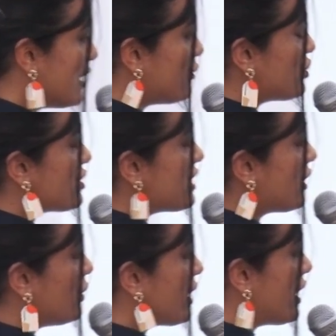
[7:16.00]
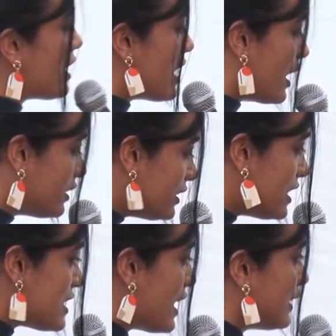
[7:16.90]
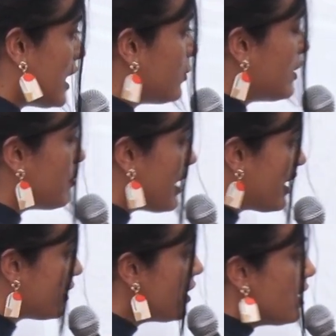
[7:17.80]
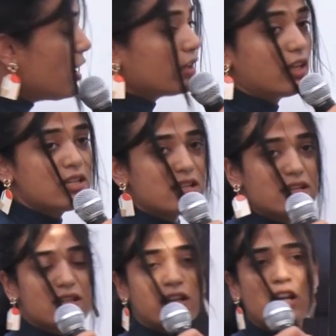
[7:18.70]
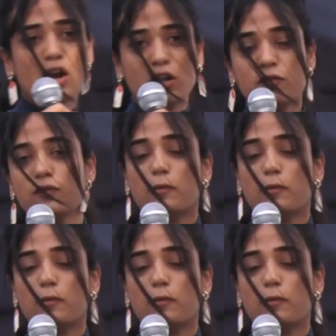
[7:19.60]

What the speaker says: if you just take a look at another design that we made, this is in a lot of